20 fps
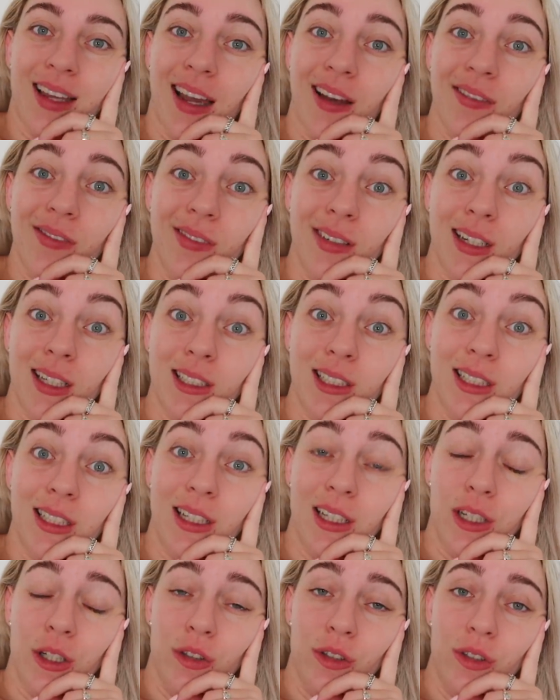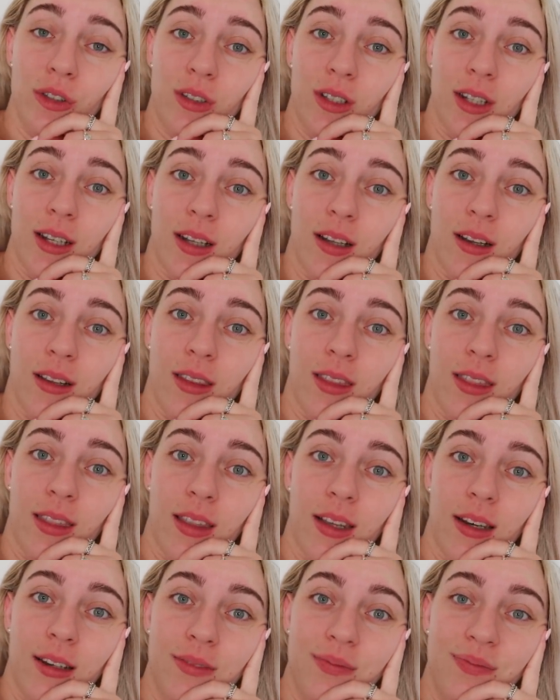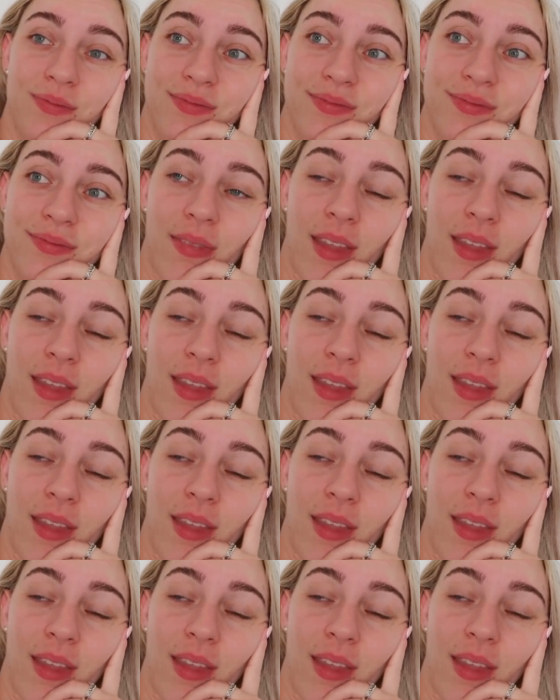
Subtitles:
I haven't actually used it other than